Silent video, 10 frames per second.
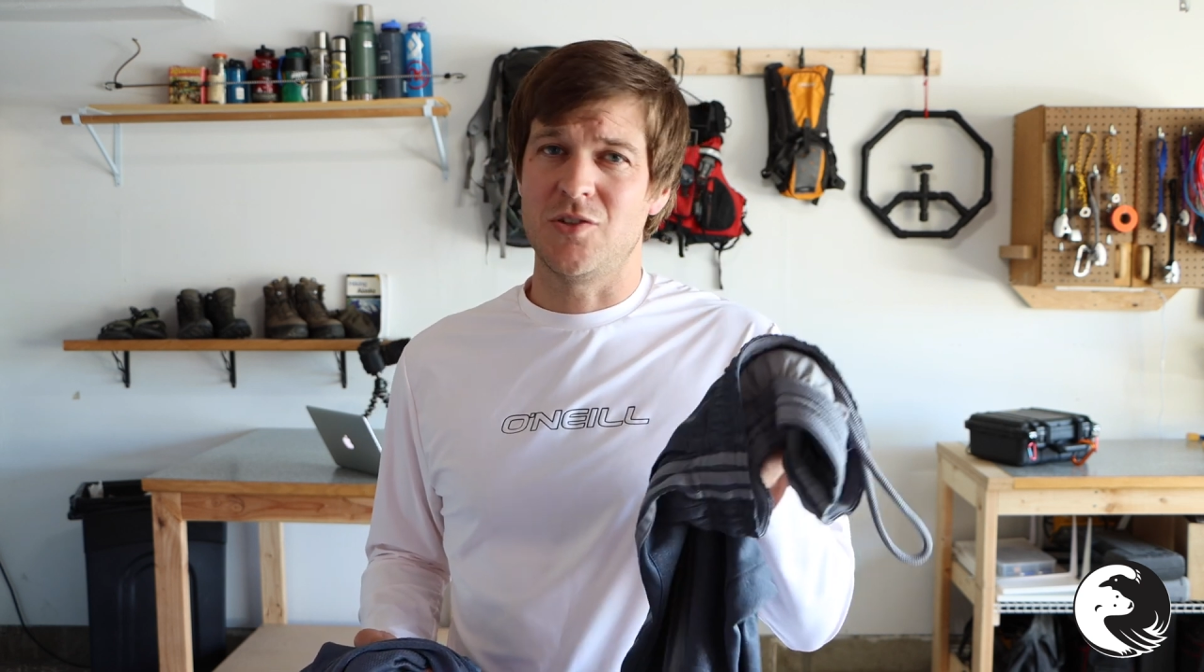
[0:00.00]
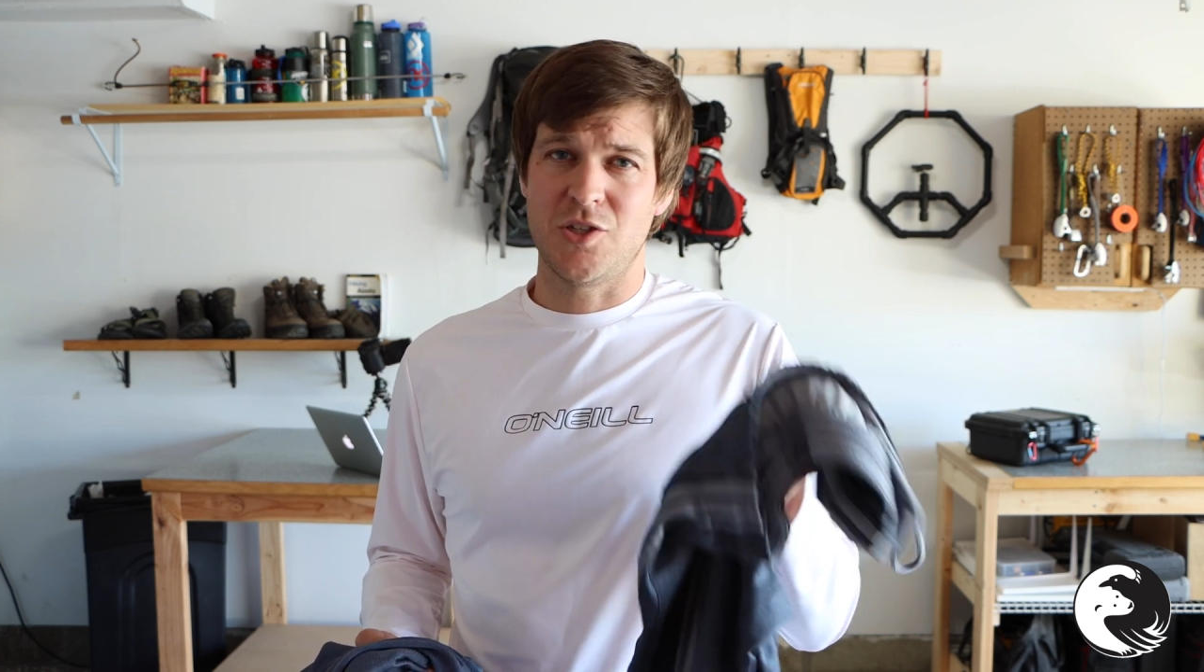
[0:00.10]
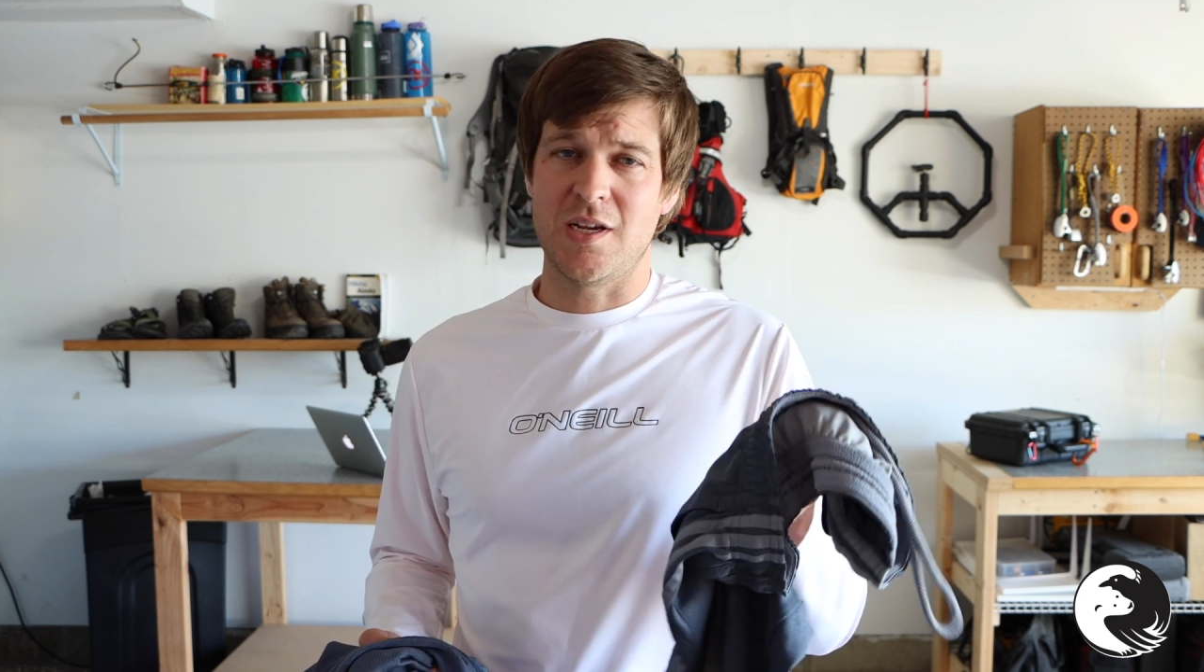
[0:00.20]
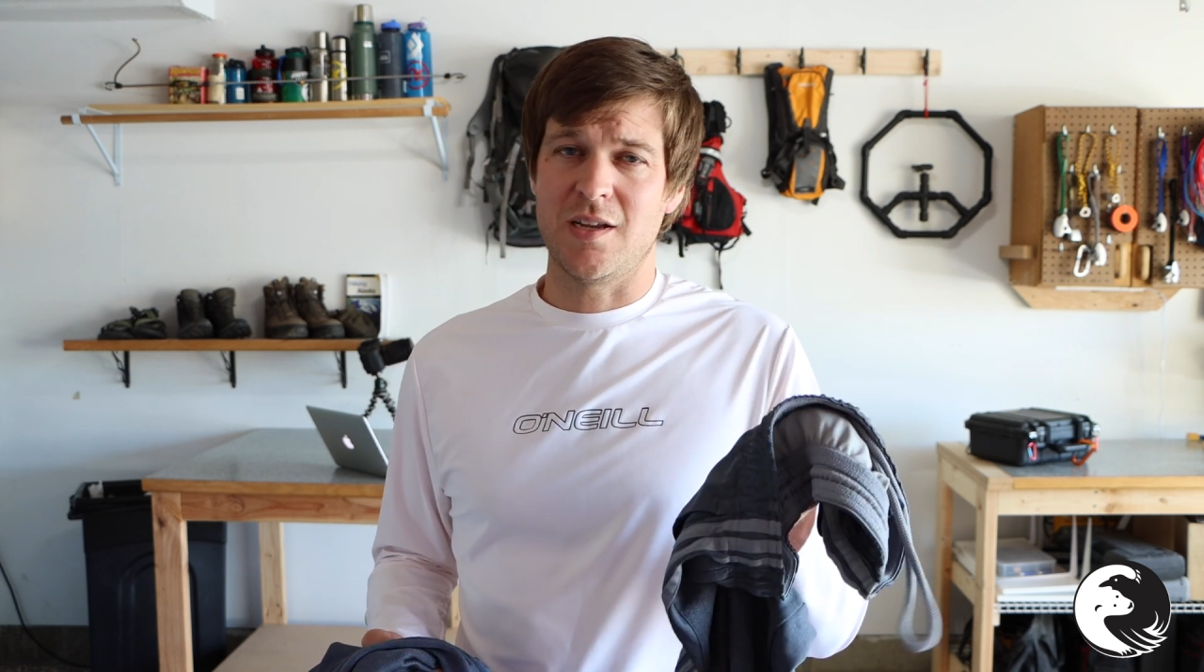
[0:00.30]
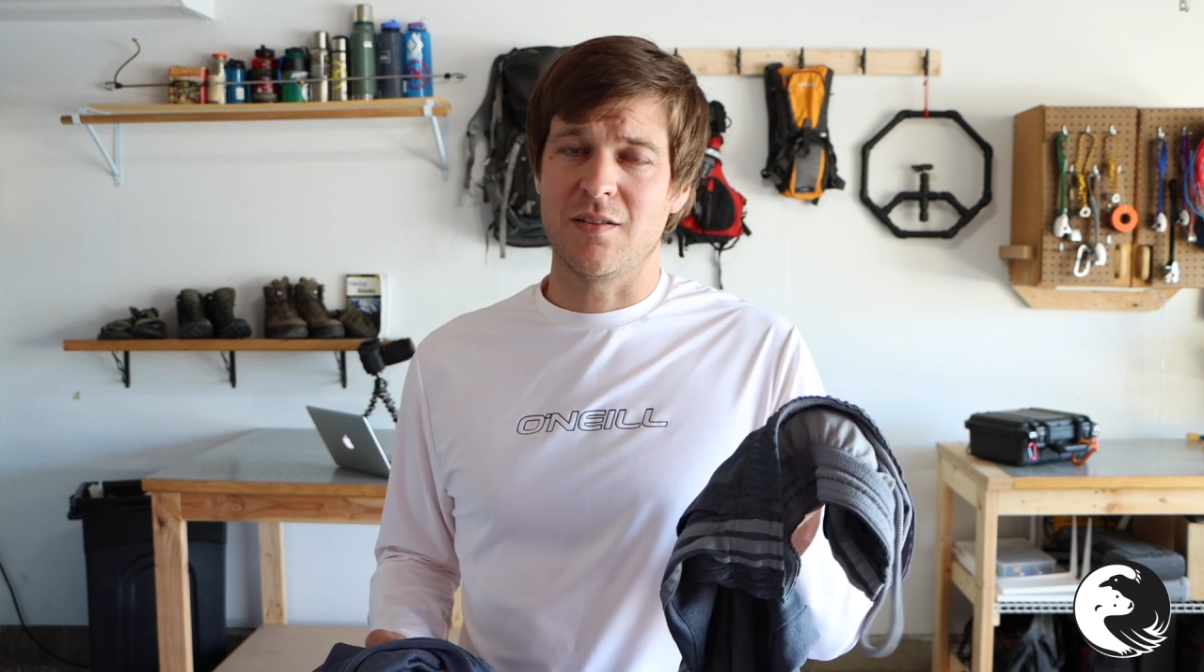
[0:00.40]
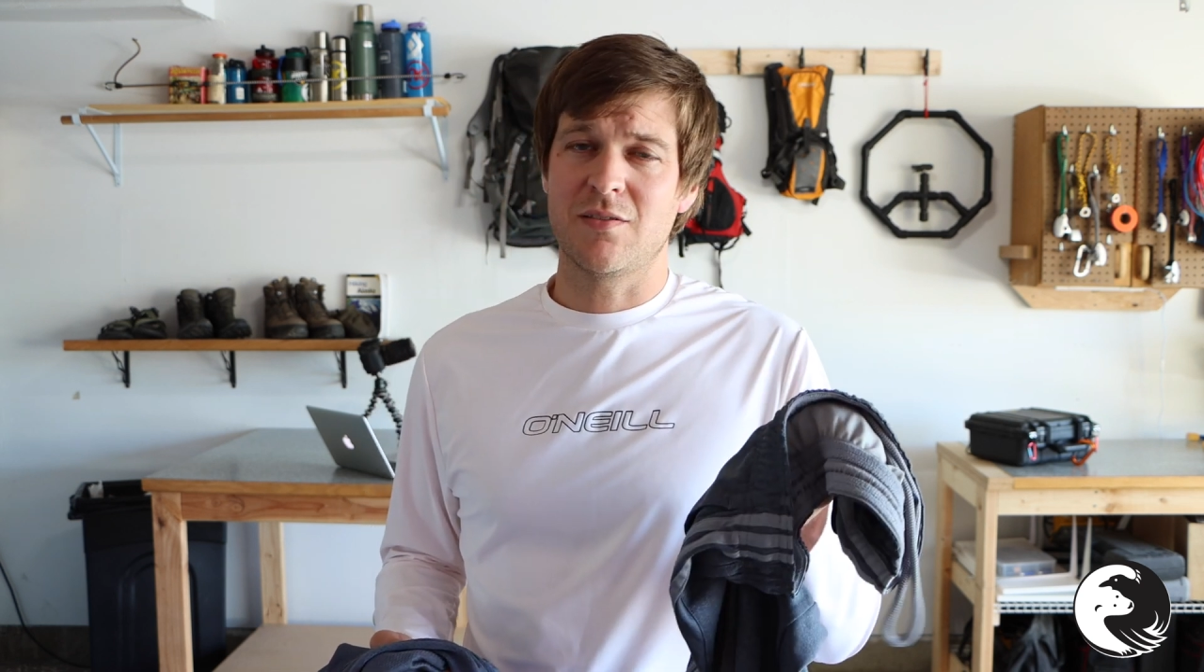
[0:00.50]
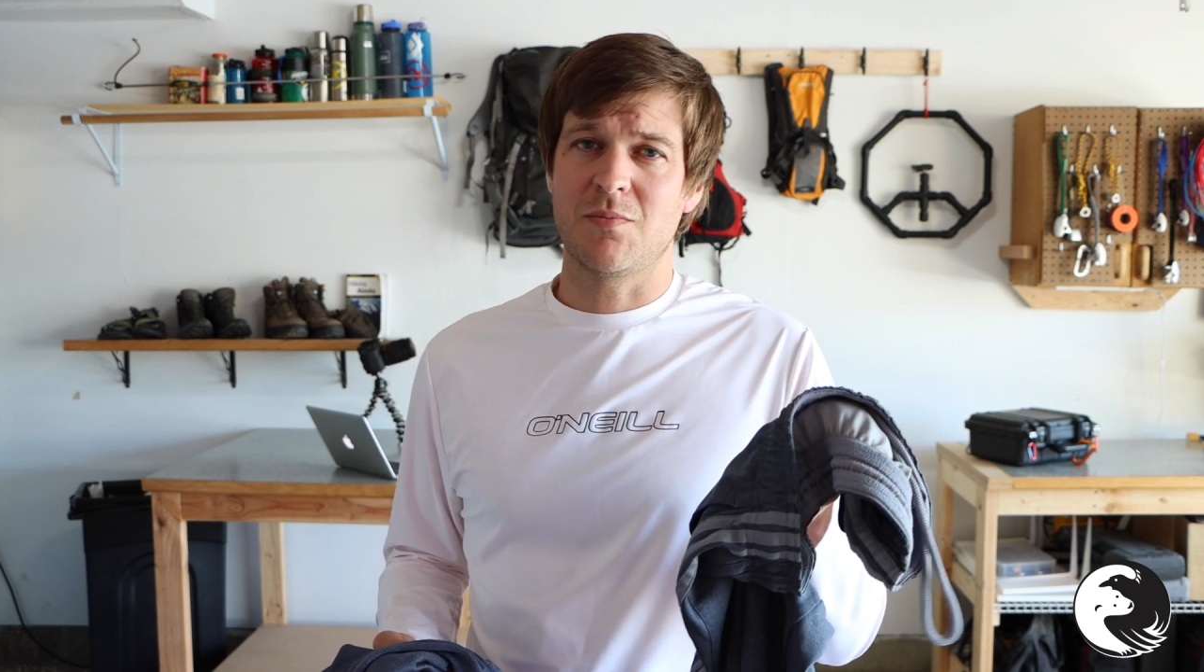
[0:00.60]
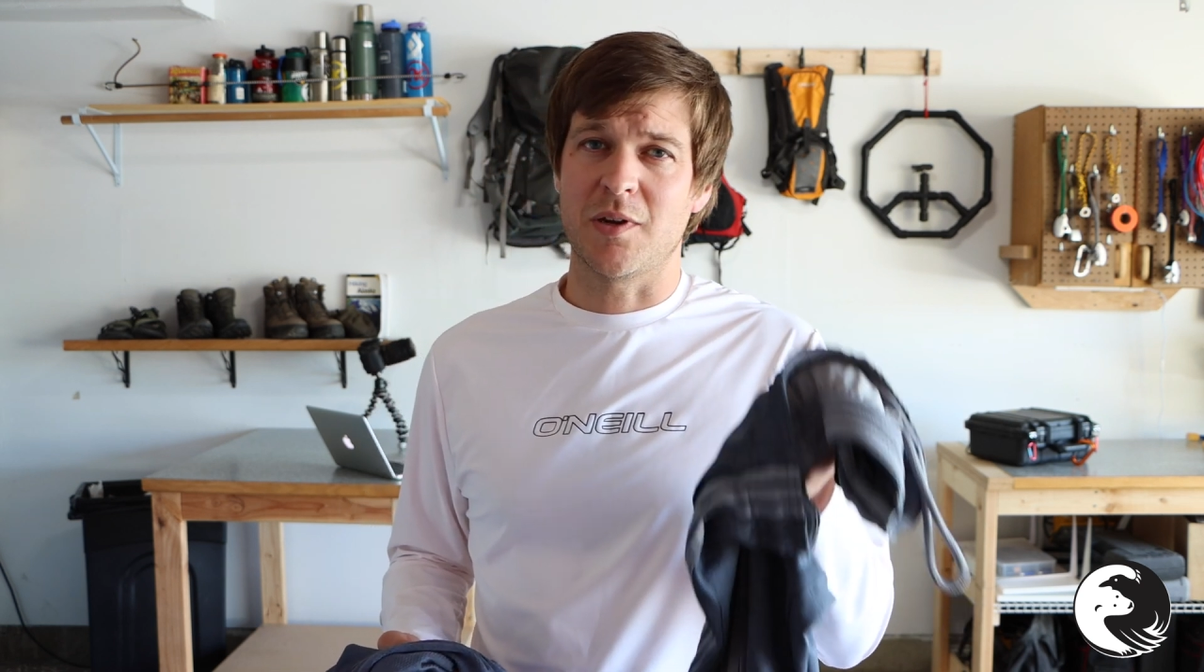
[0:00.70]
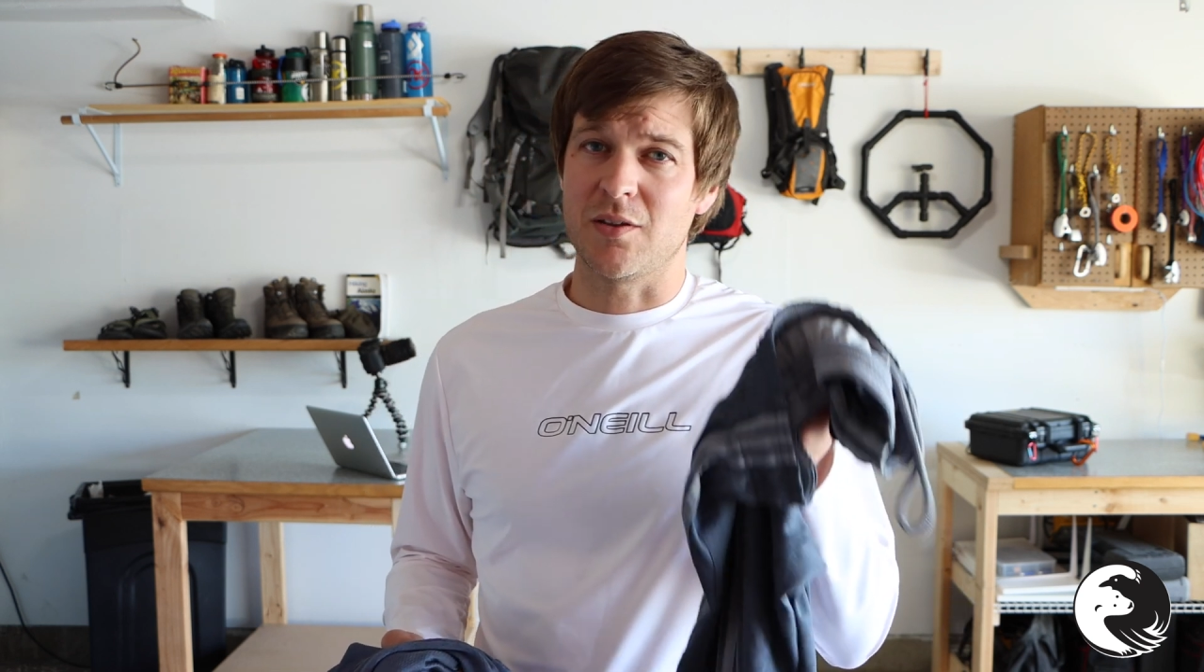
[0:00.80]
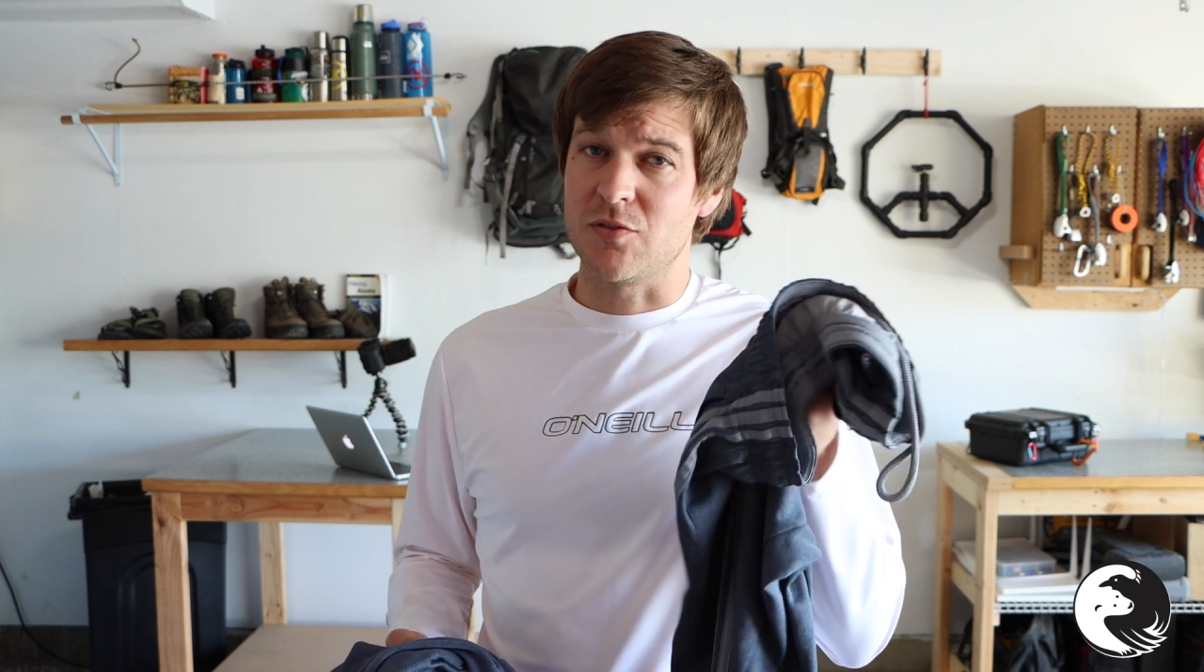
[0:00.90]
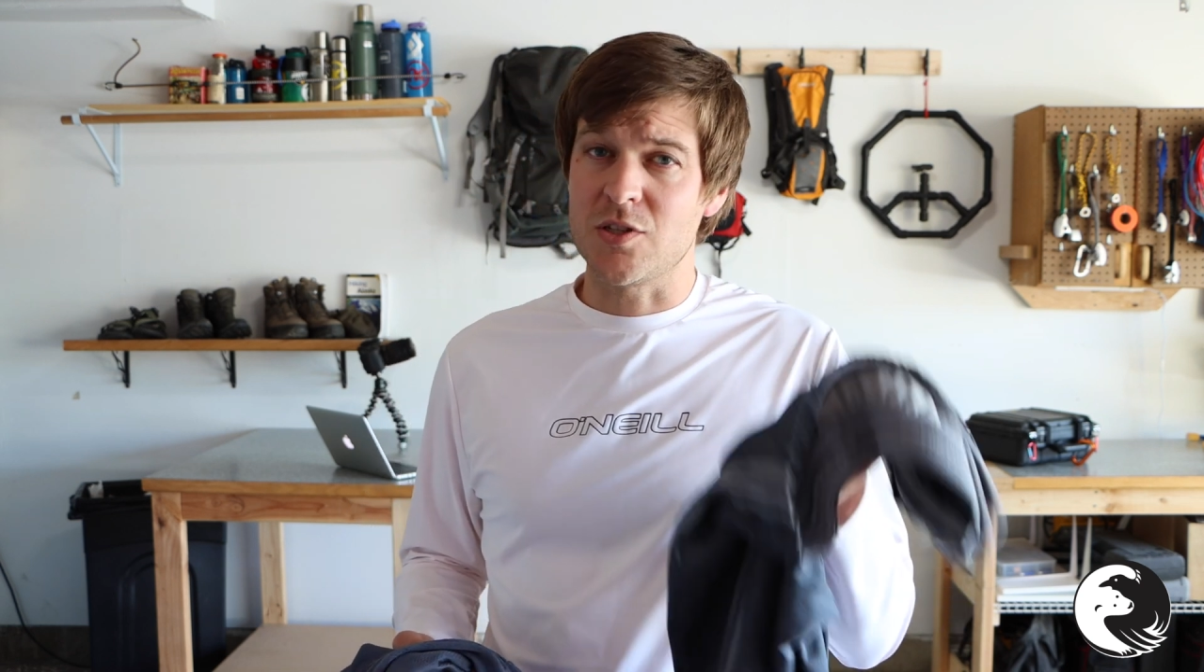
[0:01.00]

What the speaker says: jeans because